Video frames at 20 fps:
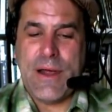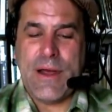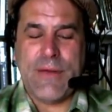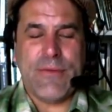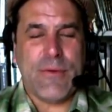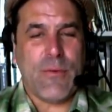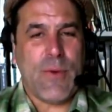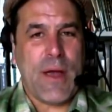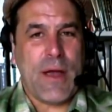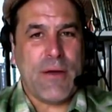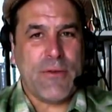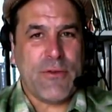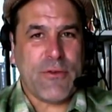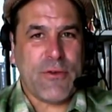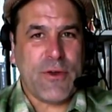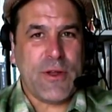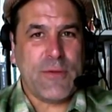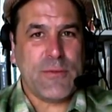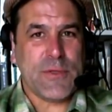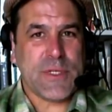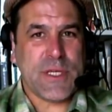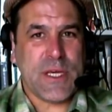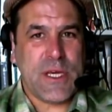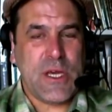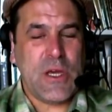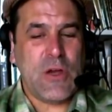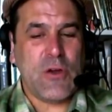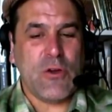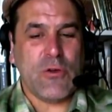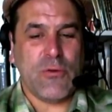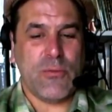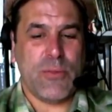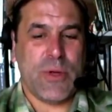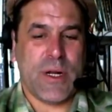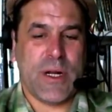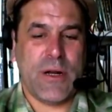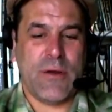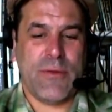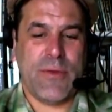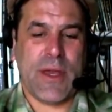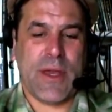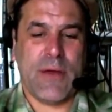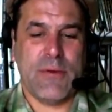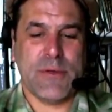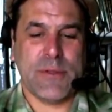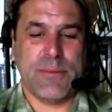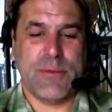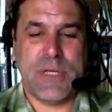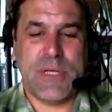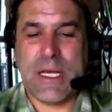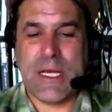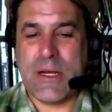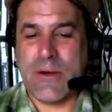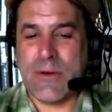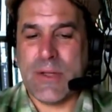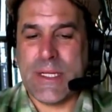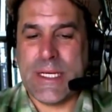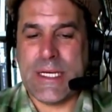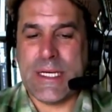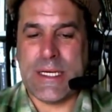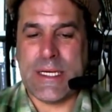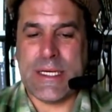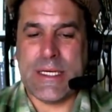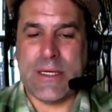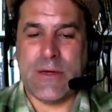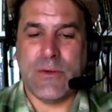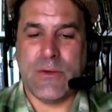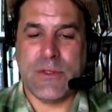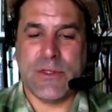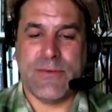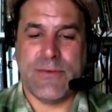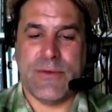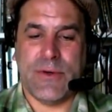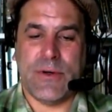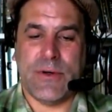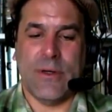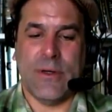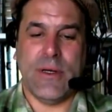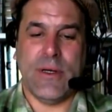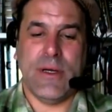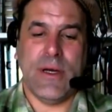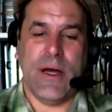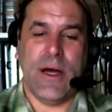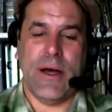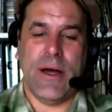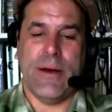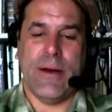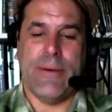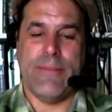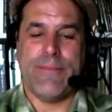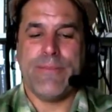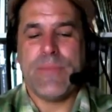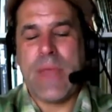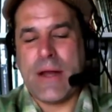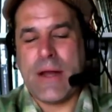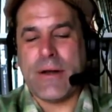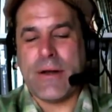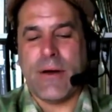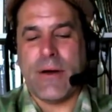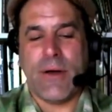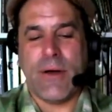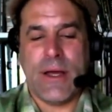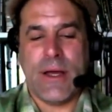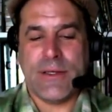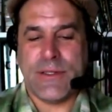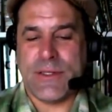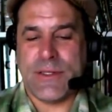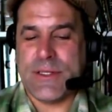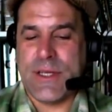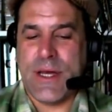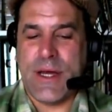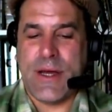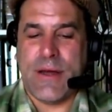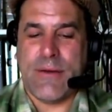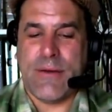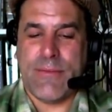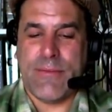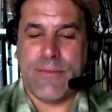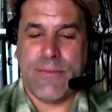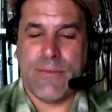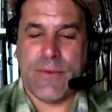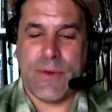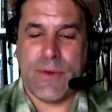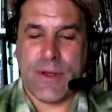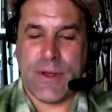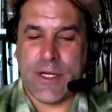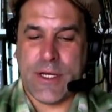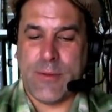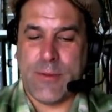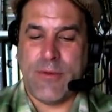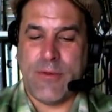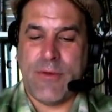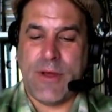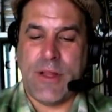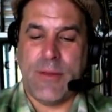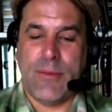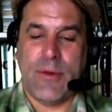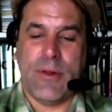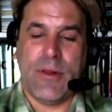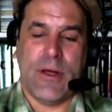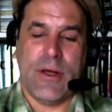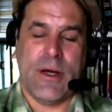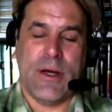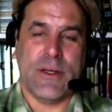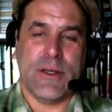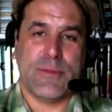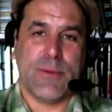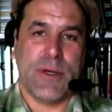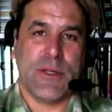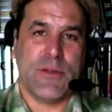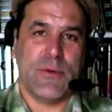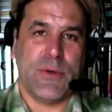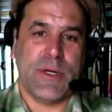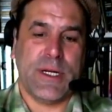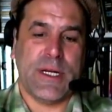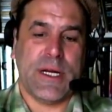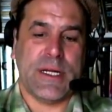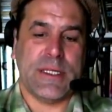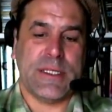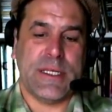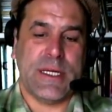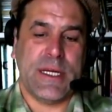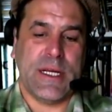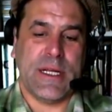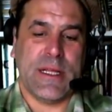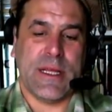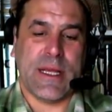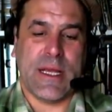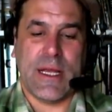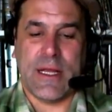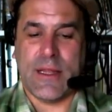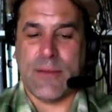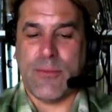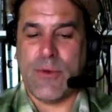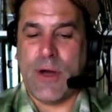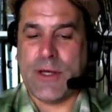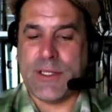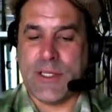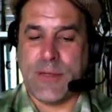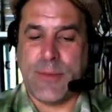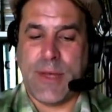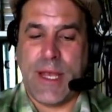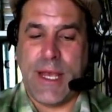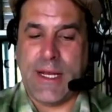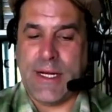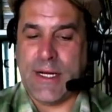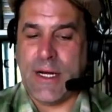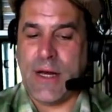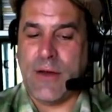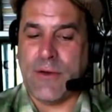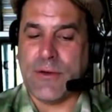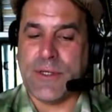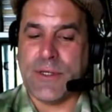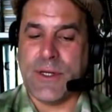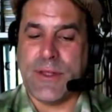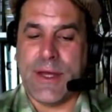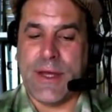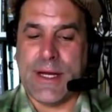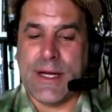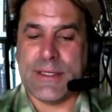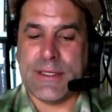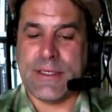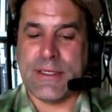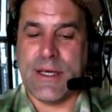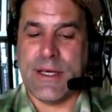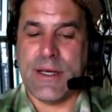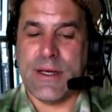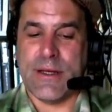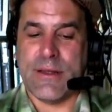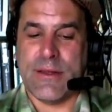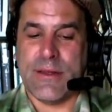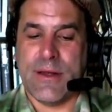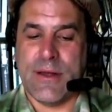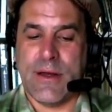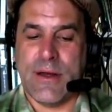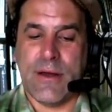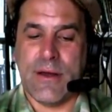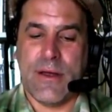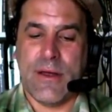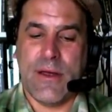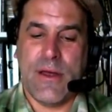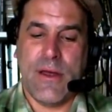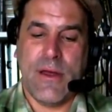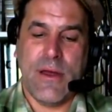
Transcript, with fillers: And the round screen was cute, but I don't think it was particularly useful. I don't know. It's going to be available spring 2019. Again, the price is going to be $80 on that.